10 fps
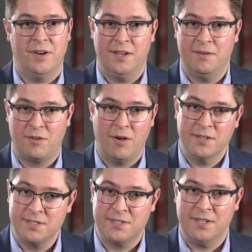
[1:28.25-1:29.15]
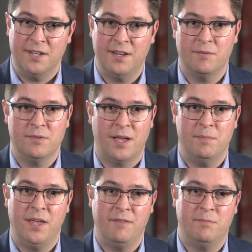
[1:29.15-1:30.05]
I didn't cause a scene. I
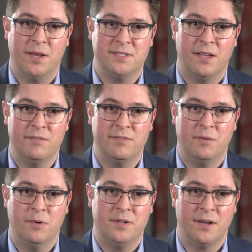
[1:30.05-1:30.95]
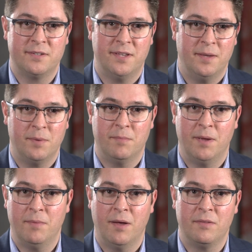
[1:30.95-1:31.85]
behaved myself. I wore duct tape on
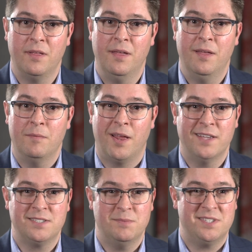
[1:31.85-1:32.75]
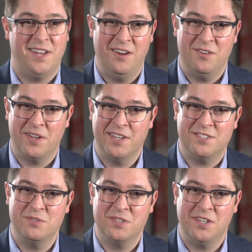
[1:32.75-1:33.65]
my mouth. I asked him, I said, hey, are you
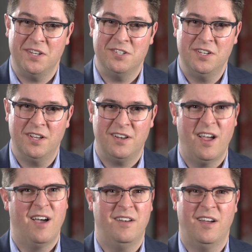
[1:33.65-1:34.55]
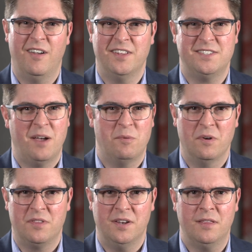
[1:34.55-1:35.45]
guys using EEG yet? No, it's not
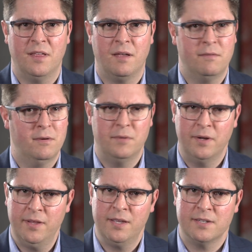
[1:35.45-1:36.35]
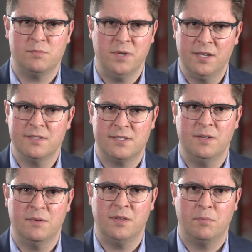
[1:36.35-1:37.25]
worth anything. Oh, really? Because we can
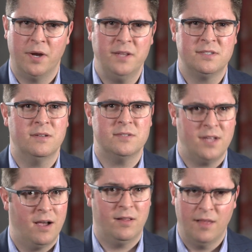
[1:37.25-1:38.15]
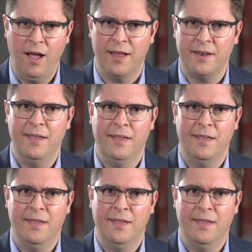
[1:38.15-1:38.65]
see when the brain slows down a lot.